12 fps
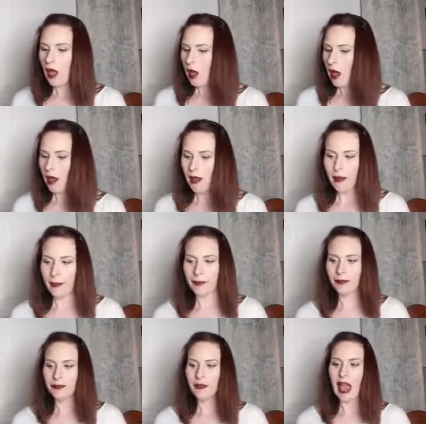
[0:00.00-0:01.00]

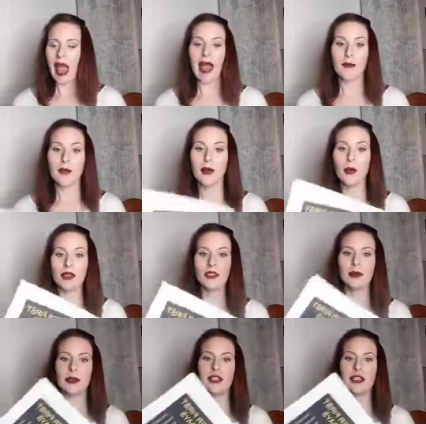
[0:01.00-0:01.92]
I'm going to be